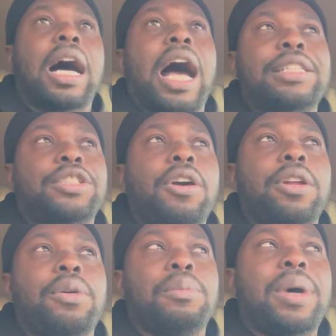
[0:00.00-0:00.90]
I
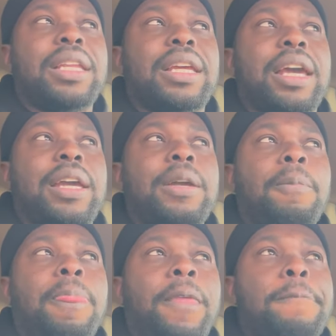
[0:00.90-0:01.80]
started Monday.
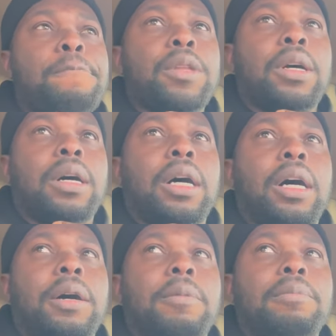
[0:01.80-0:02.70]

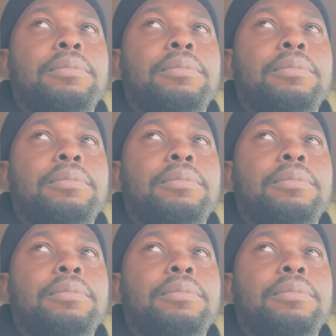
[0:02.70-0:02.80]
I